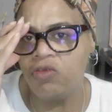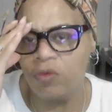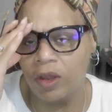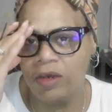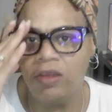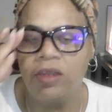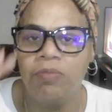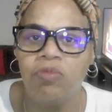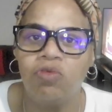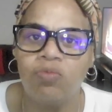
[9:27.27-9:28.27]
trying to
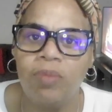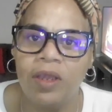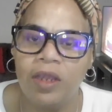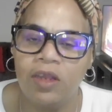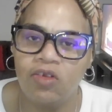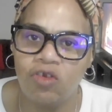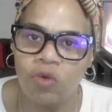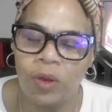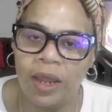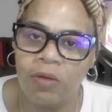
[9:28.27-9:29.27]
tip too big and
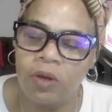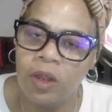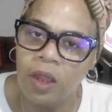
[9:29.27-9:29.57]
showing out,